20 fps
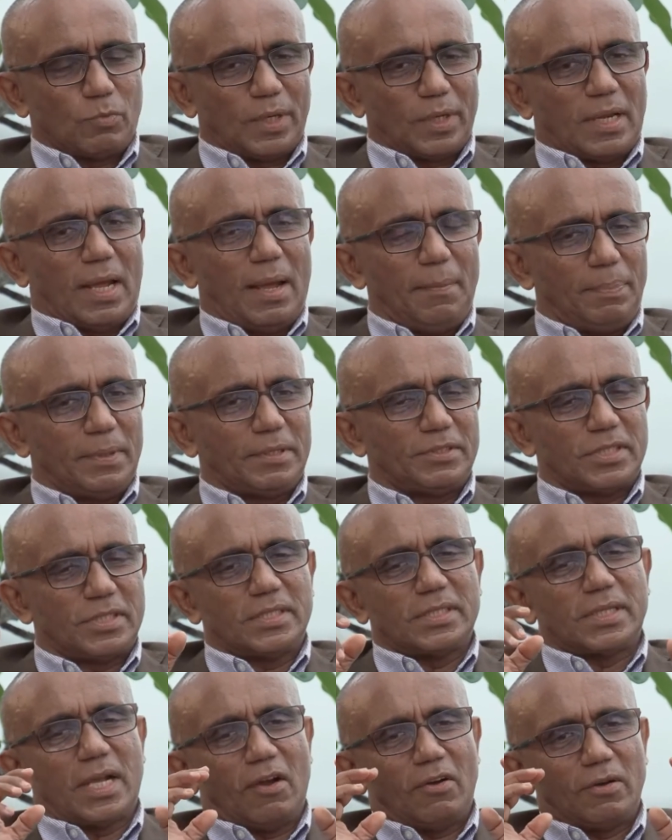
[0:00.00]
What happens
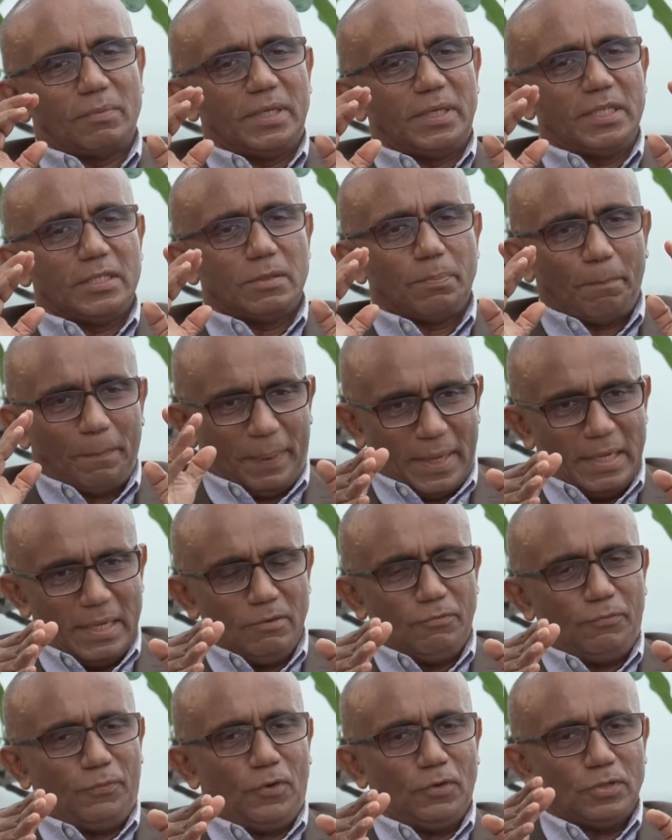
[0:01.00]
is government is
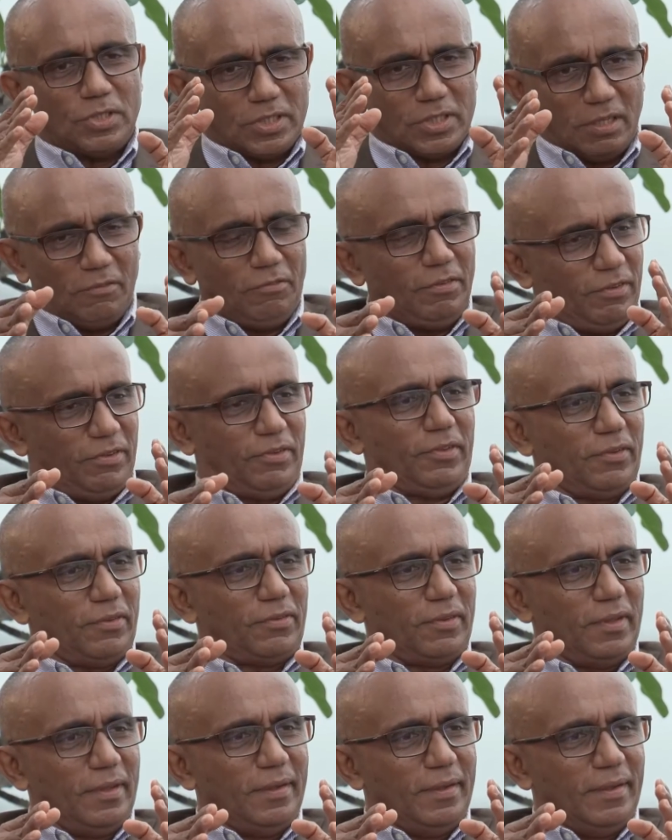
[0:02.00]
paying for
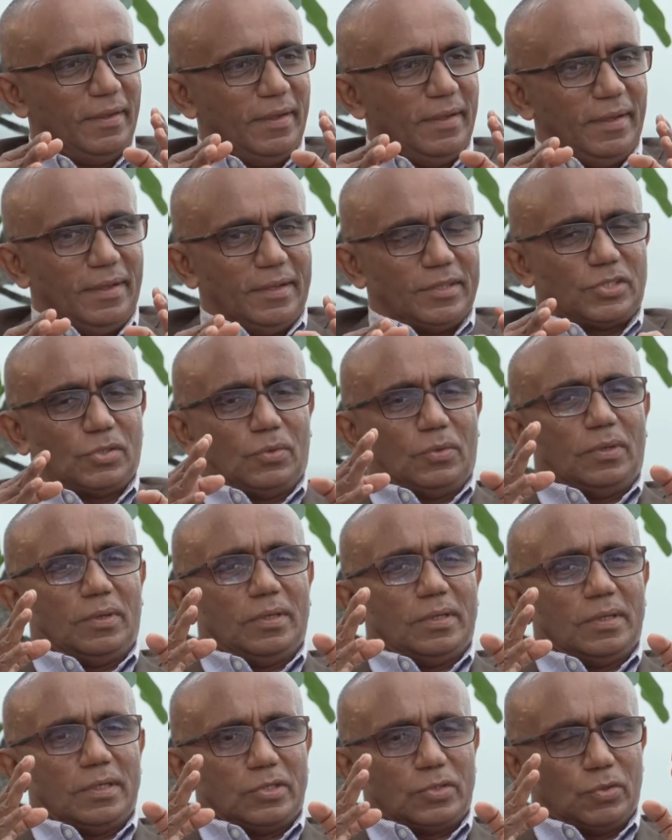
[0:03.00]
services. So
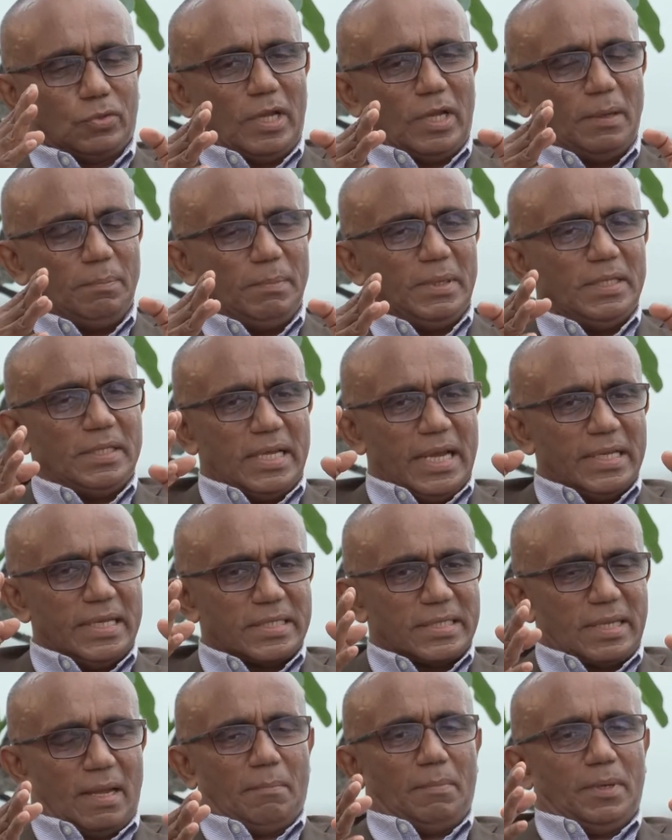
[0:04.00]
that means there
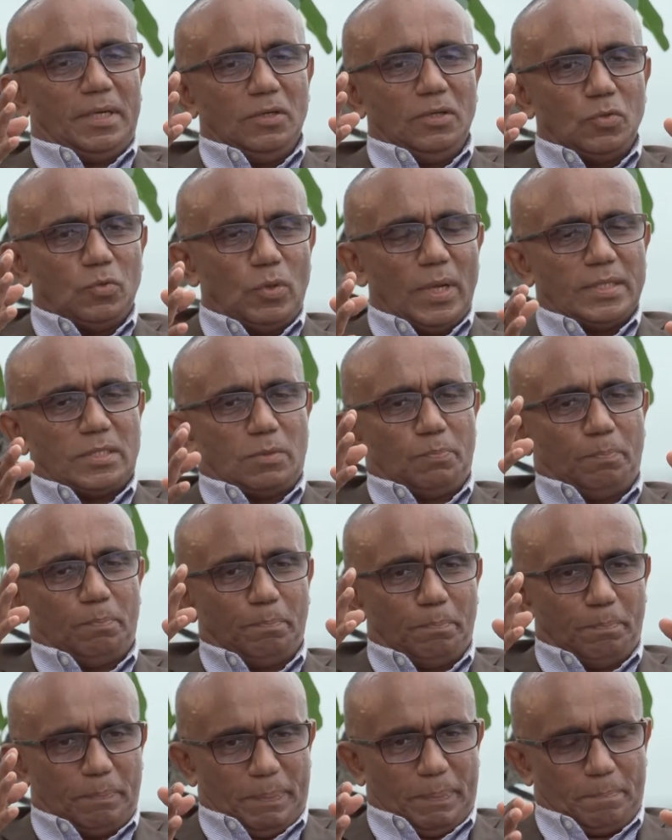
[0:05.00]
is somebody who's
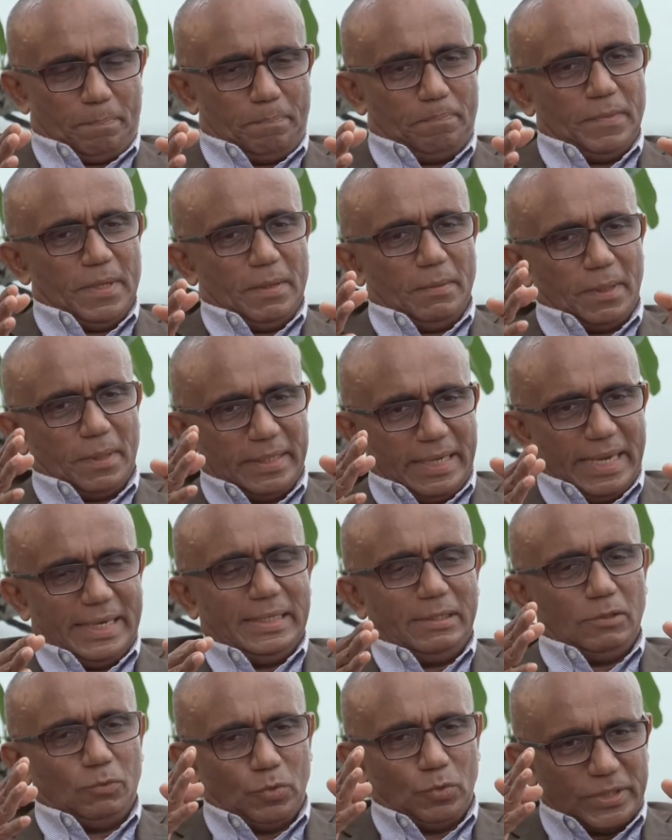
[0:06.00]

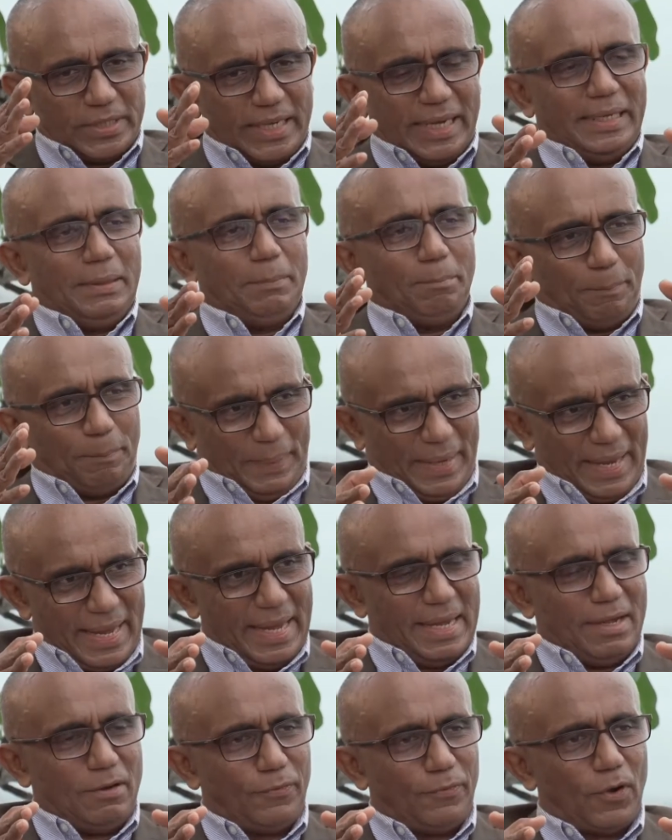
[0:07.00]
getting
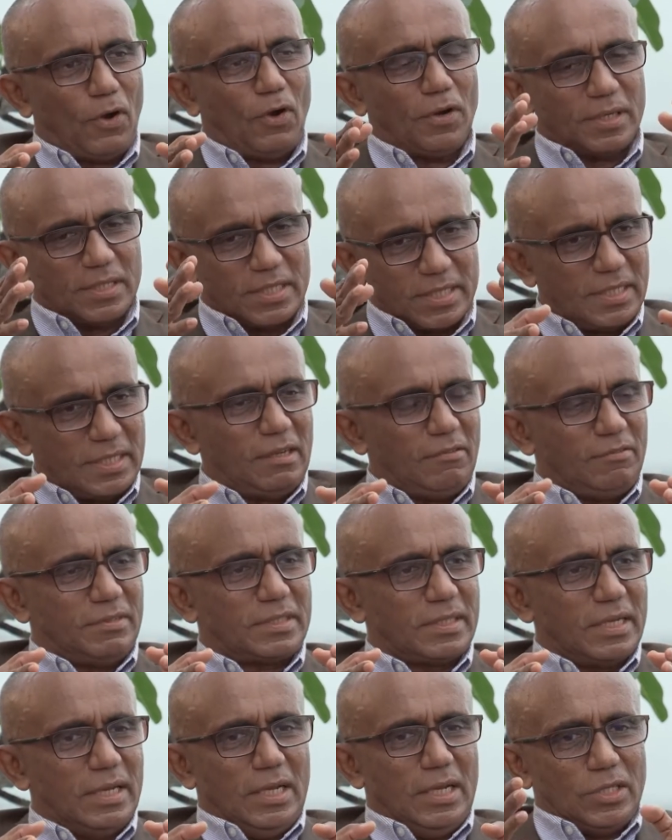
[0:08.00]
paid for a
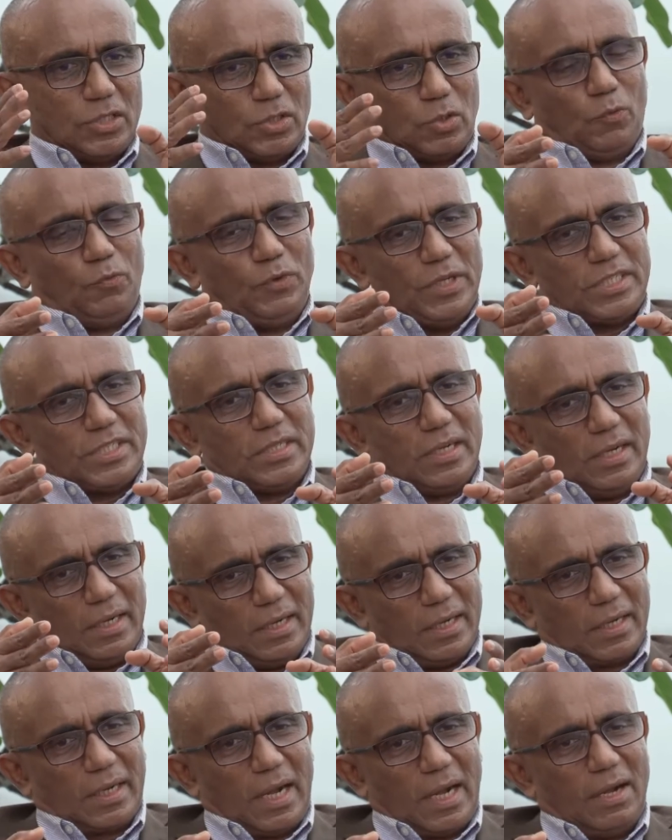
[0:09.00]
service, so which
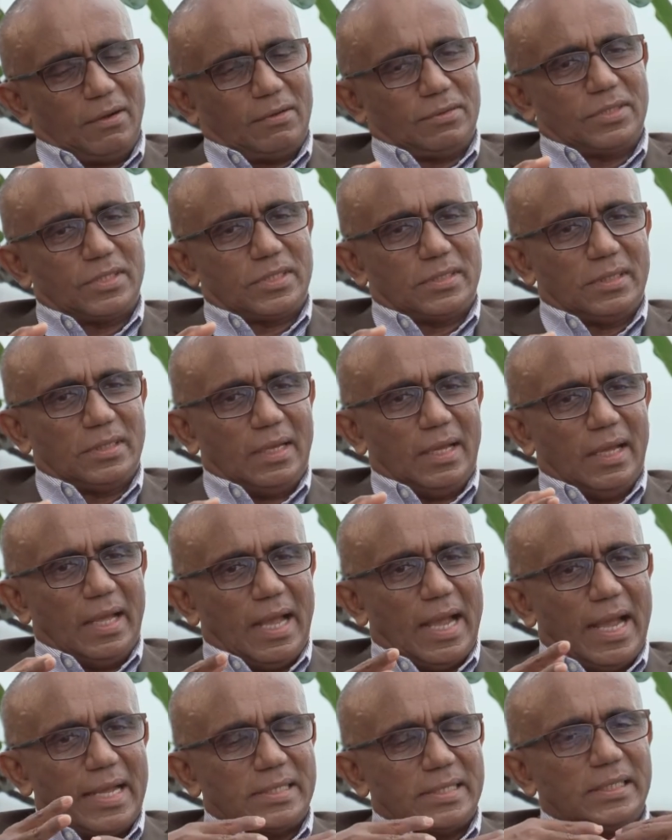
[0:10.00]
accounts
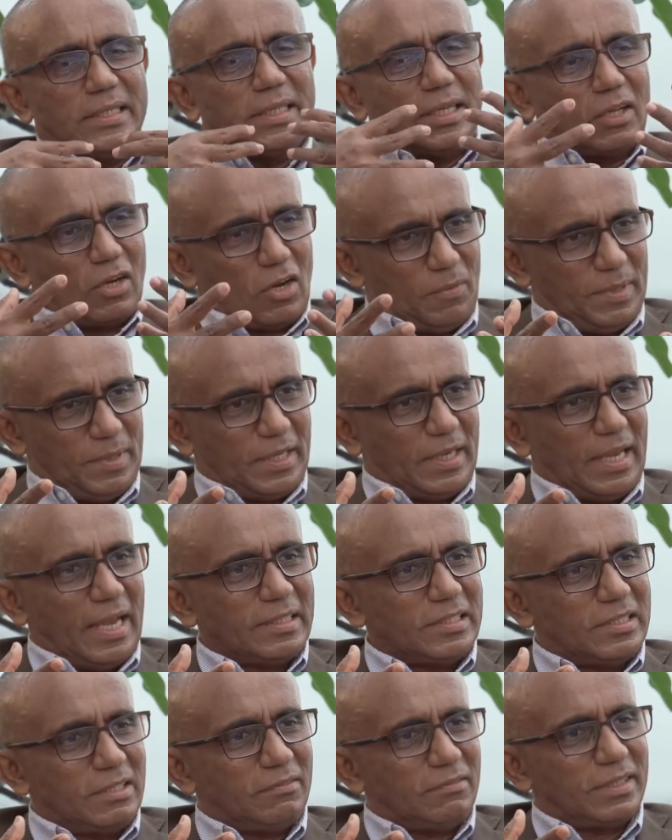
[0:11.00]
as an economic
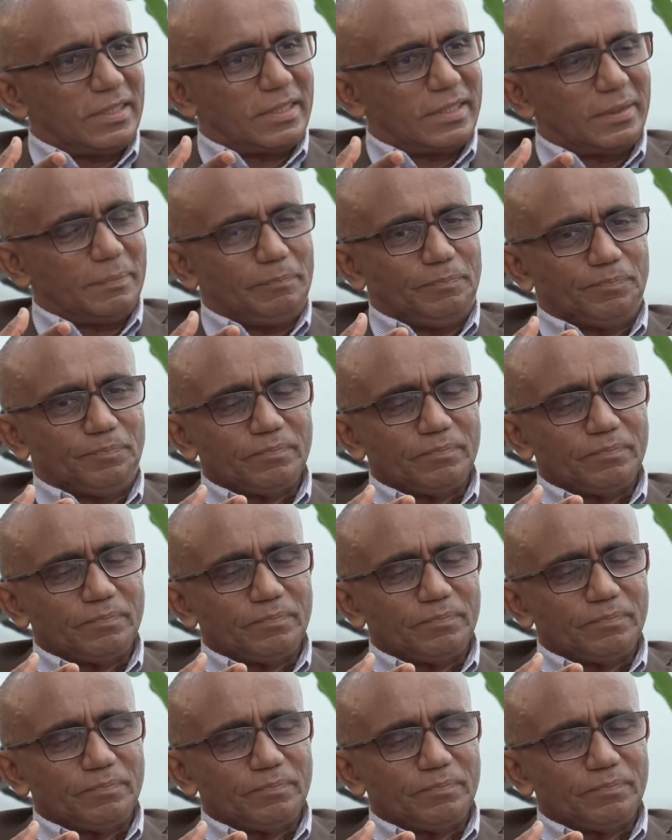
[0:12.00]
activity.